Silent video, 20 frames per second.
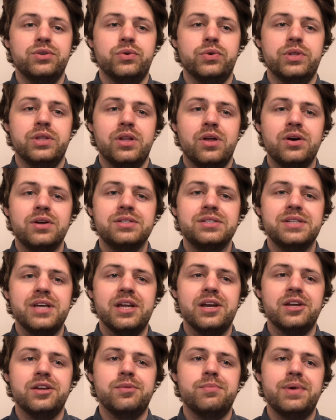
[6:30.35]
with
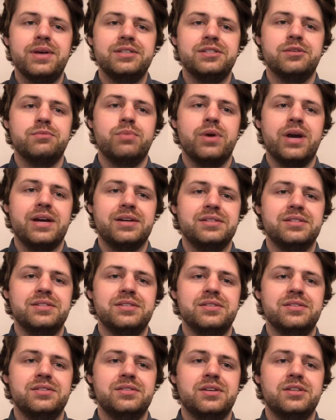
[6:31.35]
long-standing domestic
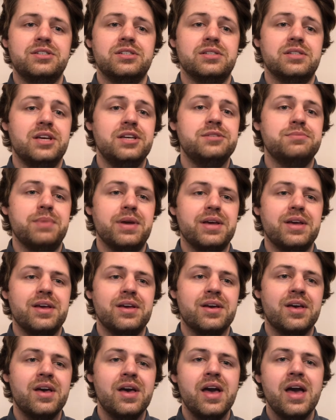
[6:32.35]
practices such as lace making,